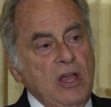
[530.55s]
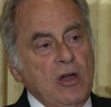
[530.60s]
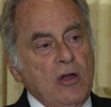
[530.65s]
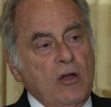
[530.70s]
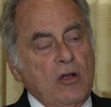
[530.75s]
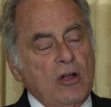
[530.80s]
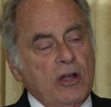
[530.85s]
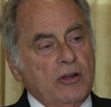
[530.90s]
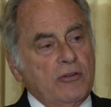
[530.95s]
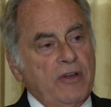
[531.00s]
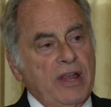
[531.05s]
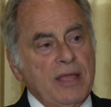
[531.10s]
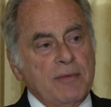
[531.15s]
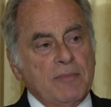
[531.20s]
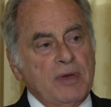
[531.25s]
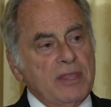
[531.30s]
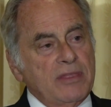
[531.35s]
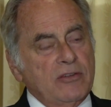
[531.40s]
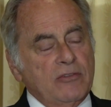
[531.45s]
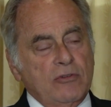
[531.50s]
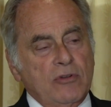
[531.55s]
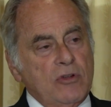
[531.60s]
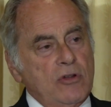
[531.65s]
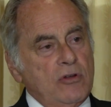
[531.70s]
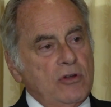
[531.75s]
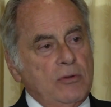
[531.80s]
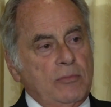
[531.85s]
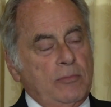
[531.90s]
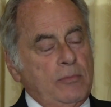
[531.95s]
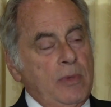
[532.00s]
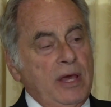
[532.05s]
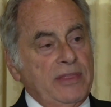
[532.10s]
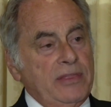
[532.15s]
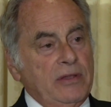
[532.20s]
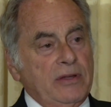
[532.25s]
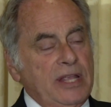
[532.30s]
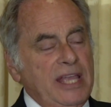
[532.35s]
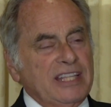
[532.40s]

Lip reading: or a grandmother or a mother.